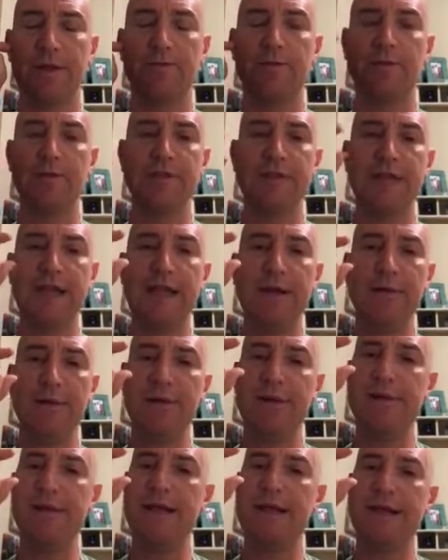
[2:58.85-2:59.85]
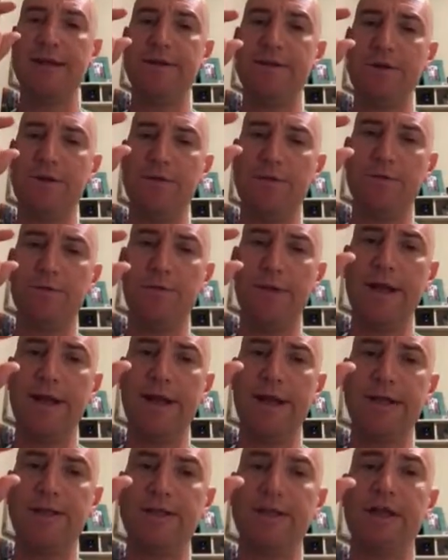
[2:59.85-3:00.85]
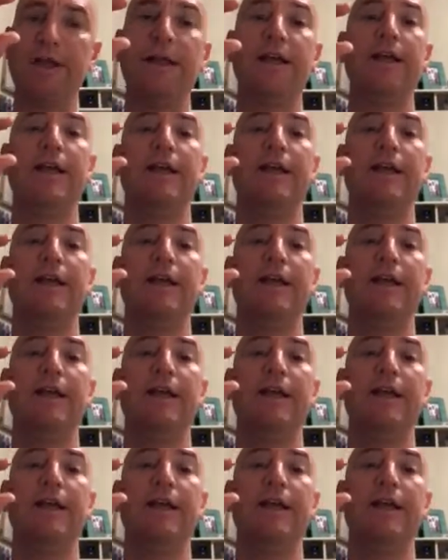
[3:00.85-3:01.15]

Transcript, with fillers: If you're staying within that known range